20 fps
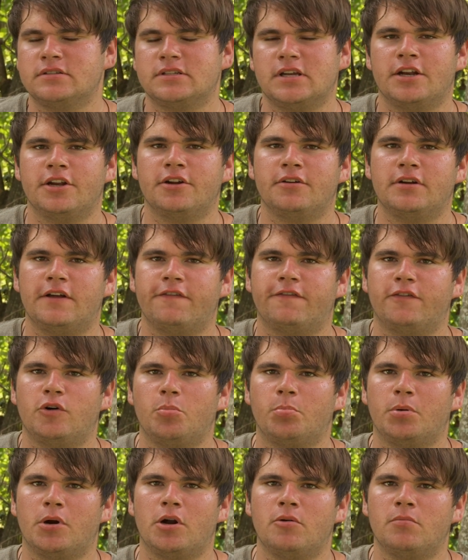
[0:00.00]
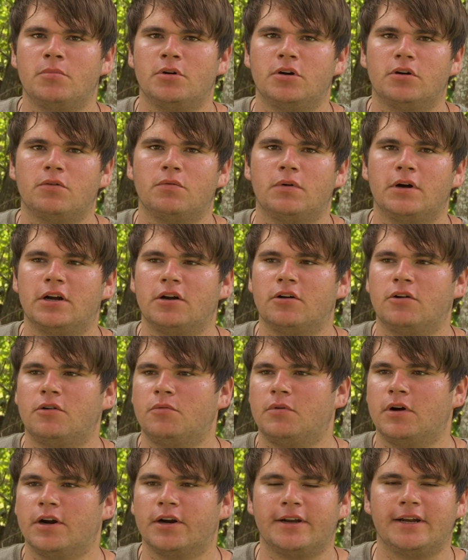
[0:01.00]
as I knew that full prong hook wasn't gonna
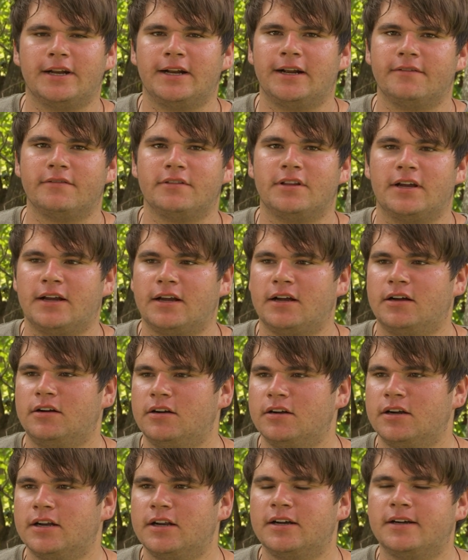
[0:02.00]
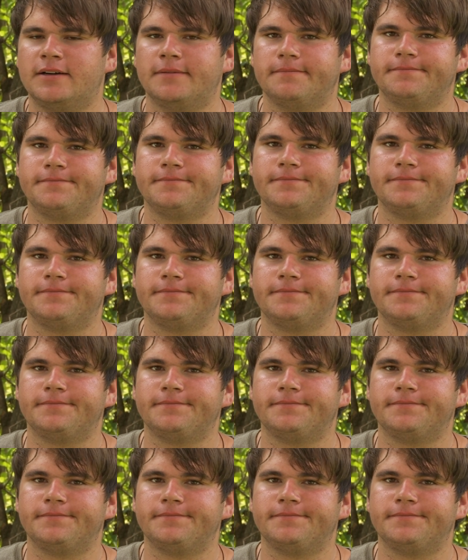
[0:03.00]
work and everything, I hung it up